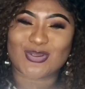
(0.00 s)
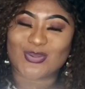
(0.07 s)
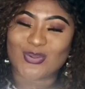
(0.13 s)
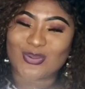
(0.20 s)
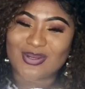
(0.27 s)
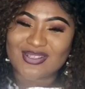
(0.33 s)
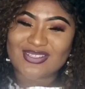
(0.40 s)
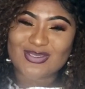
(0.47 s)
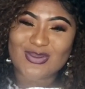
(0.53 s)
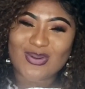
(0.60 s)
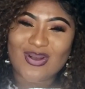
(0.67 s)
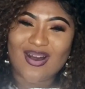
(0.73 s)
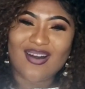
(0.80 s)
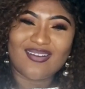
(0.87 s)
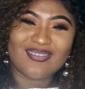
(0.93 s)
you because the
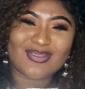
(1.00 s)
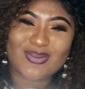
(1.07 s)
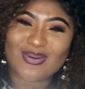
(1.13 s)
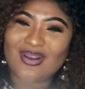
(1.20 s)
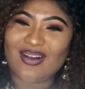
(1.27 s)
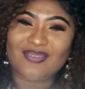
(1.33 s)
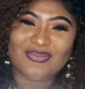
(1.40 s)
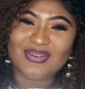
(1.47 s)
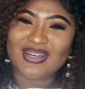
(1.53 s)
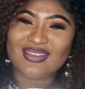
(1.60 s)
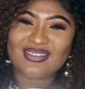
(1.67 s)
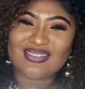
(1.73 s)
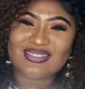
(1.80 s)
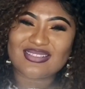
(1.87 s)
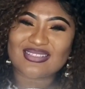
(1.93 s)

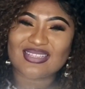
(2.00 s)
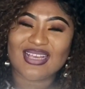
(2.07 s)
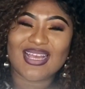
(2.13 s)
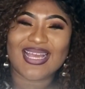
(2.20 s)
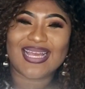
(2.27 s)
confidence